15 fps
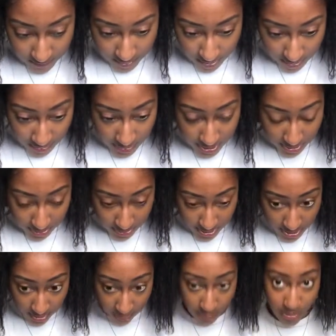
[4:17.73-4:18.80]
It'll be close
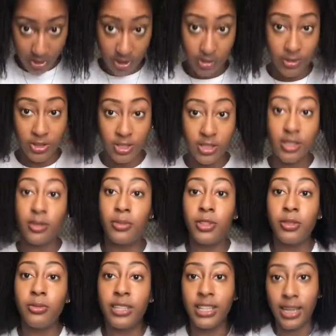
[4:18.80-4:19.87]
enough because we're just gonna put
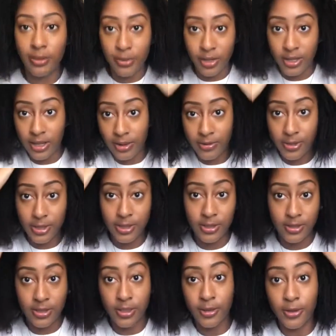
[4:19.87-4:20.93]
the wig cap on after.
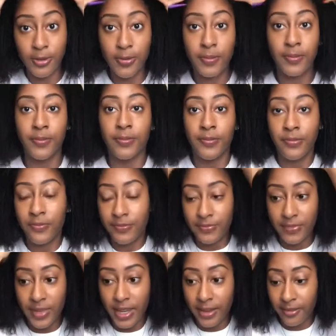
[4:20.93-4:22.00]
So
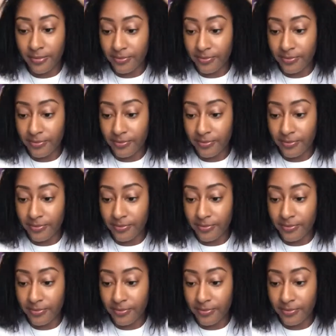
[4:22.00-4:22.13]
yeah.